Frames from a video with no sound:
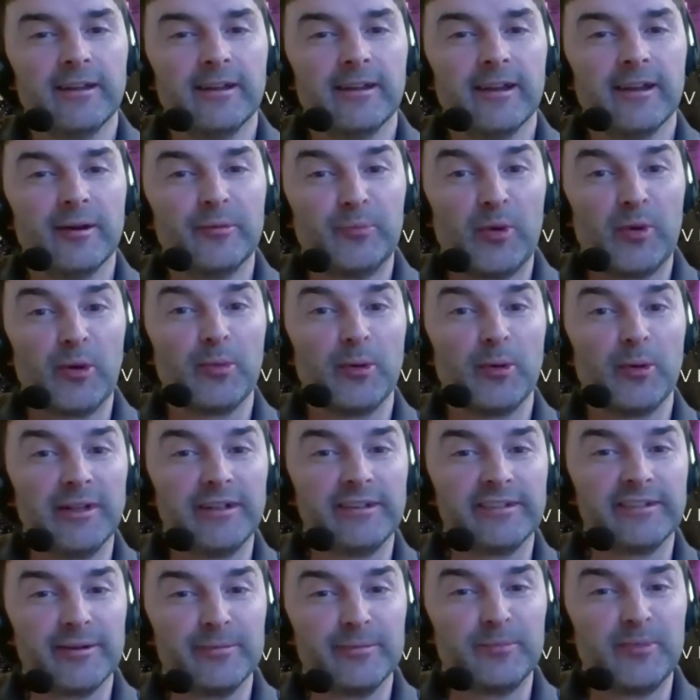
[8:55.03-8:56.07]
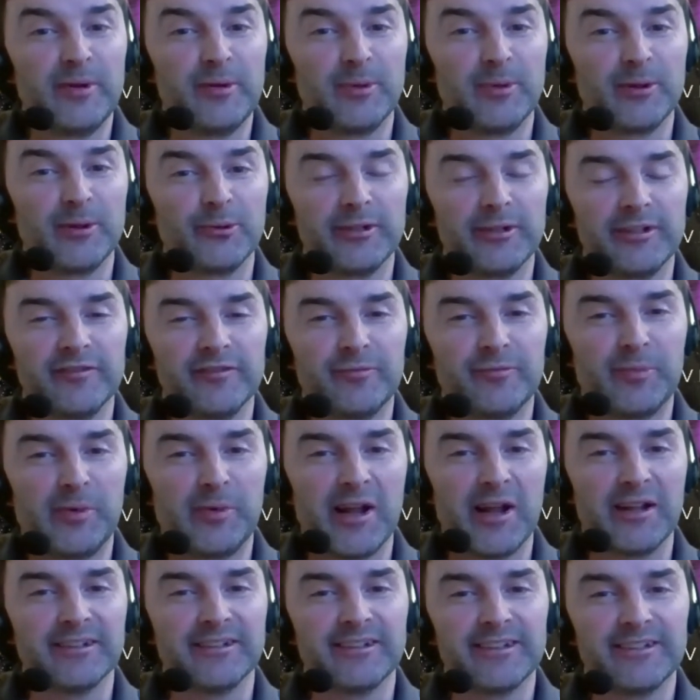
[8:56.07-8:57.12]
And probably some people would have
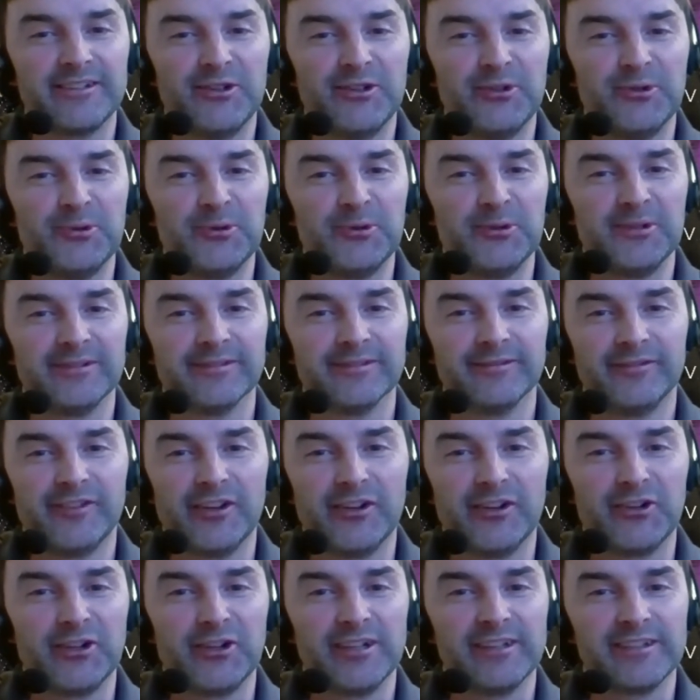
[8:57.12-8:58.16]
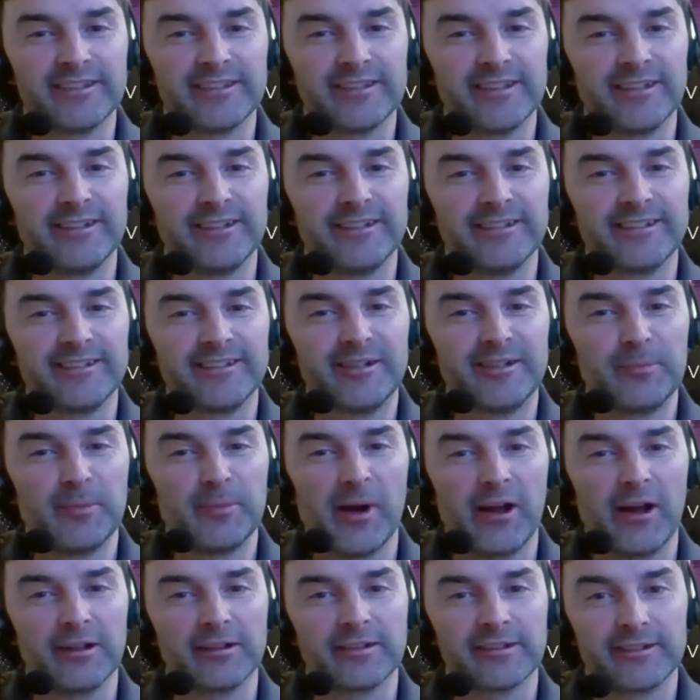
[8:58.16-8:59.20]
branded you various things in the
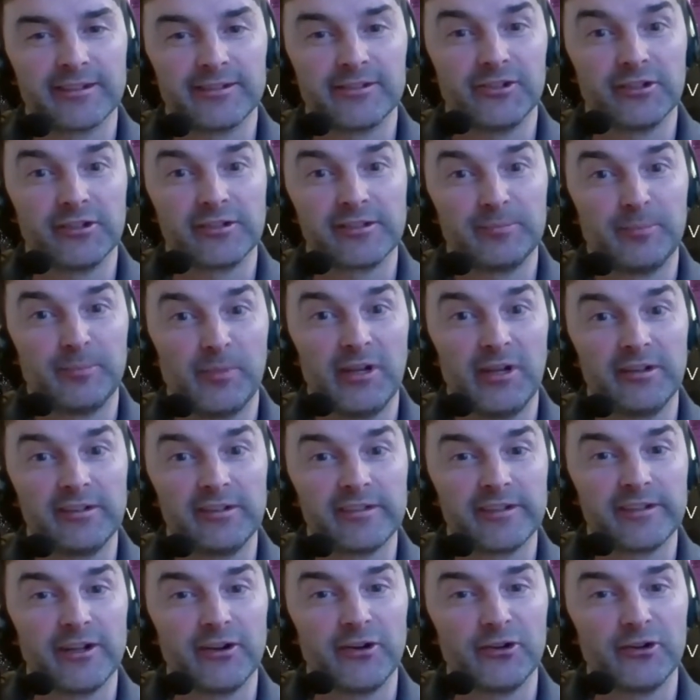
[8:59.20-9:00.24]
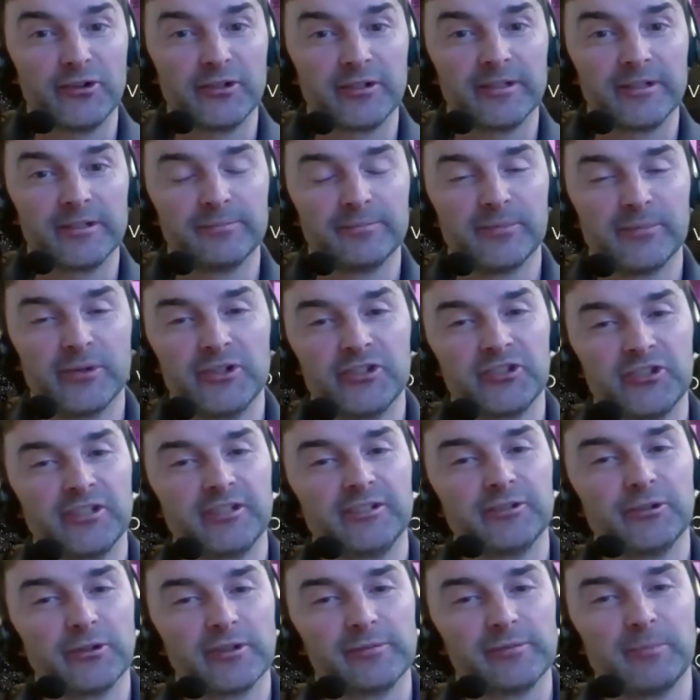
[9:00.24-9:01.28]
past just based on pushing
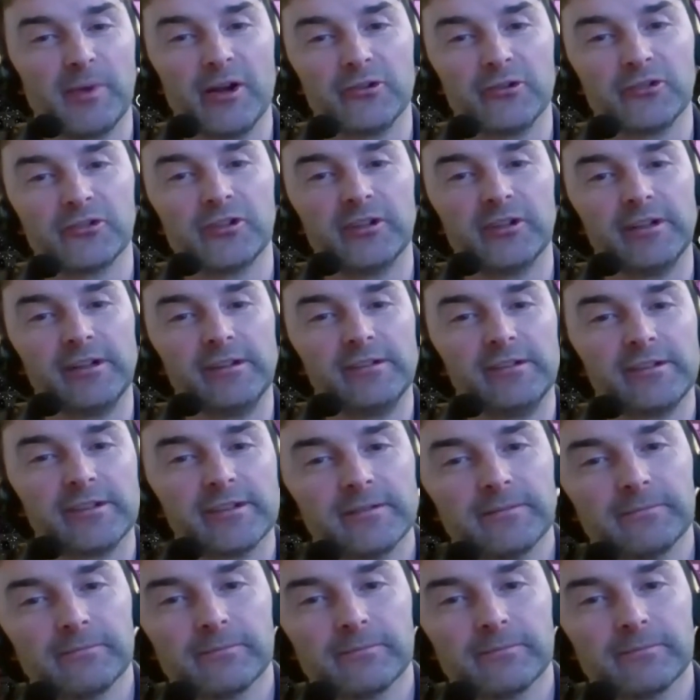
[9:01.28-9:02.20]
those boundaries.